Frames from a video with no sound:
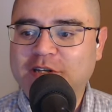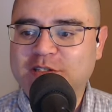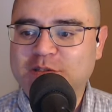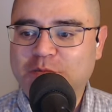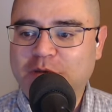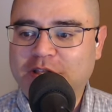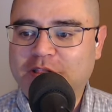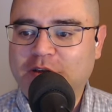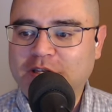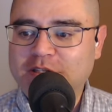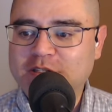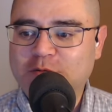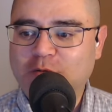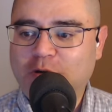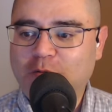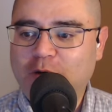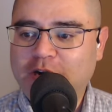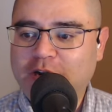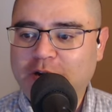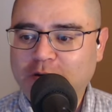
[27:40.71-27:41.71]
So big thanks to
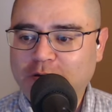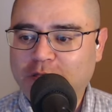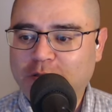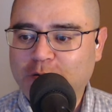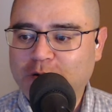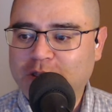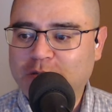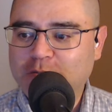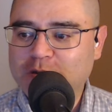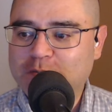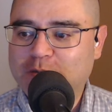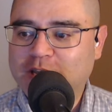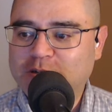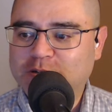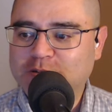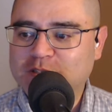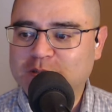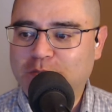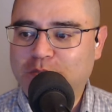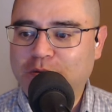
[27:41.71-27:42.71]
our 133
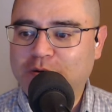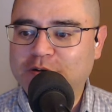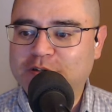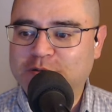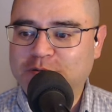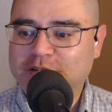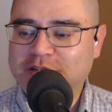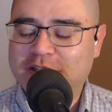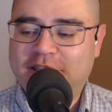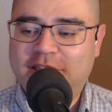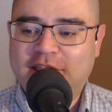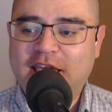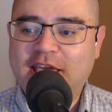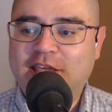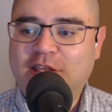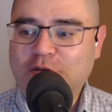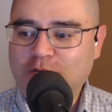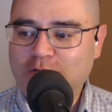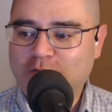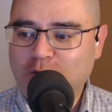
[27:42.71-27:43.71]
patrons. Bertrand,
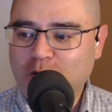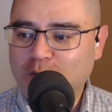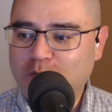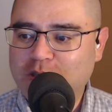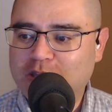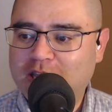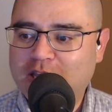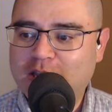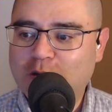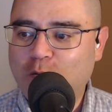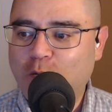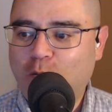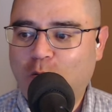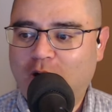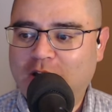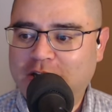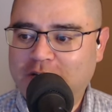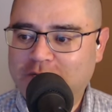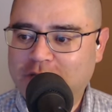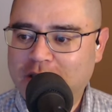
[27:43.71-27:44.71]
thank you for being
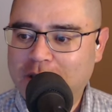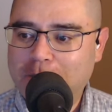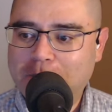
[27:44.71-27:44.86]
one of them.